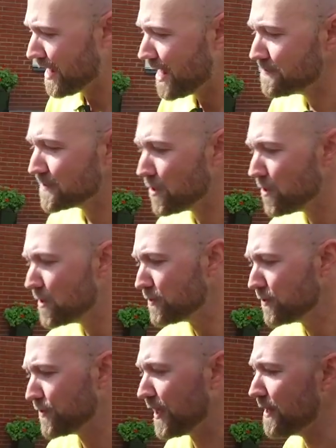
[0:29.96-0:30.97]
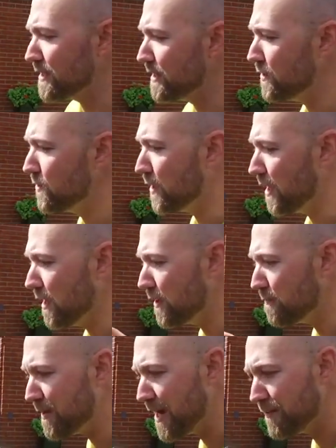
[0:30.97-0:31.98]
I'm going to tell you a
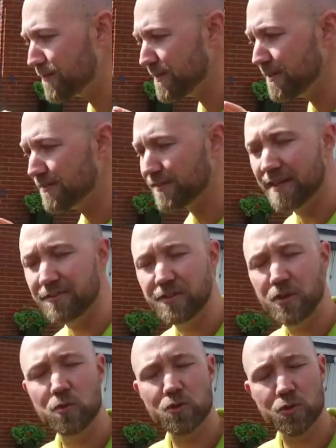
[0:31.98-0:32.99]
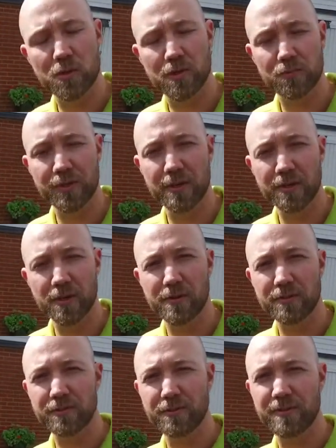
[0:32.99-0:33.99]
lot about this, and as usual, we are
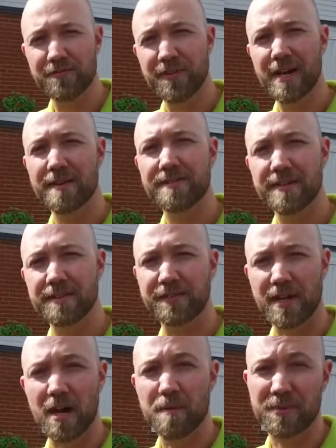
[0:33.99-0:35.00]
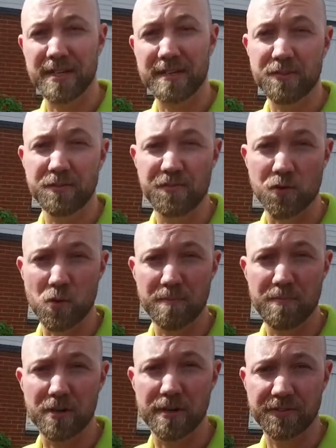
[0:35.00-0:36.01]
going to divide this up into four
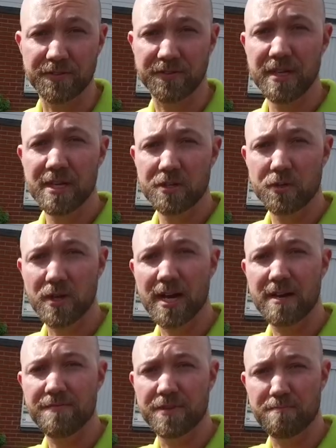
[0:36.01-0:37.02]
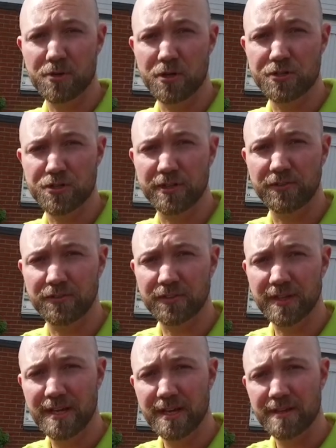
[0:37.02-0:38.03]
parts. You have the purchase,
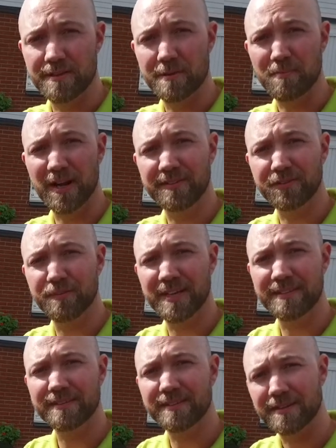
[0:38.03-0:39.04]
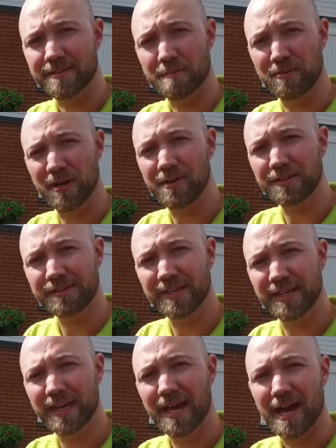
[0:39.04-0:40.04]
the placement, the
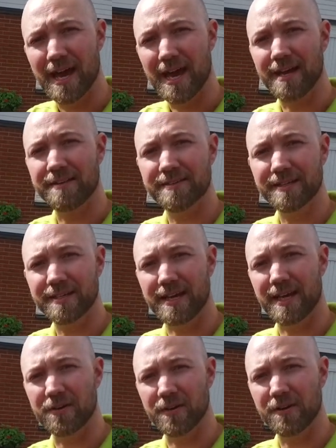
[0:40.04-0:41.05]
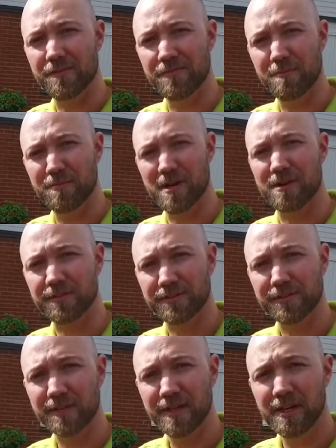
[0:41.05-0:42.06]
planting, and the care of the
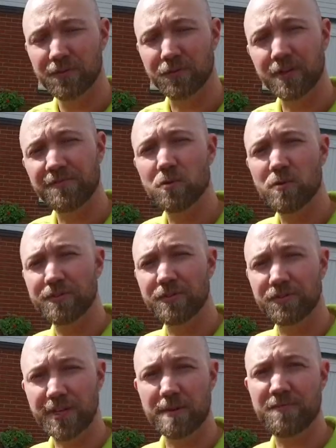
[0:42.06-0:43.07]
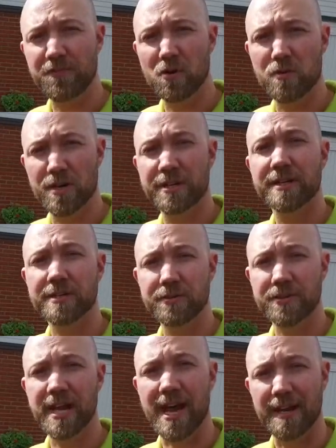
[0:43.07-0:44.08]
plant. So if you want to skip forward,
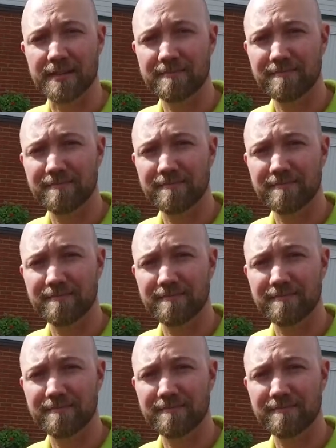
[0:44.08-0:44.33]
you can.